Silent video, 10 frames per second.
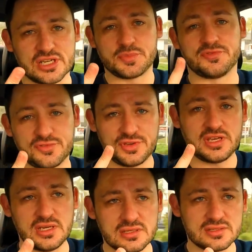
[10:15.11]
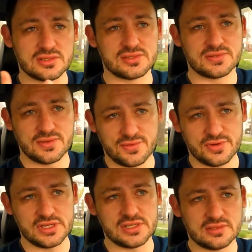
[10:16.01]
shape of a V, so it's
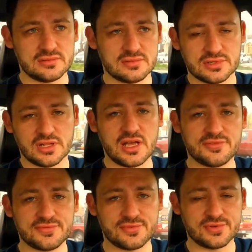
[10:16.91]
3 to the left,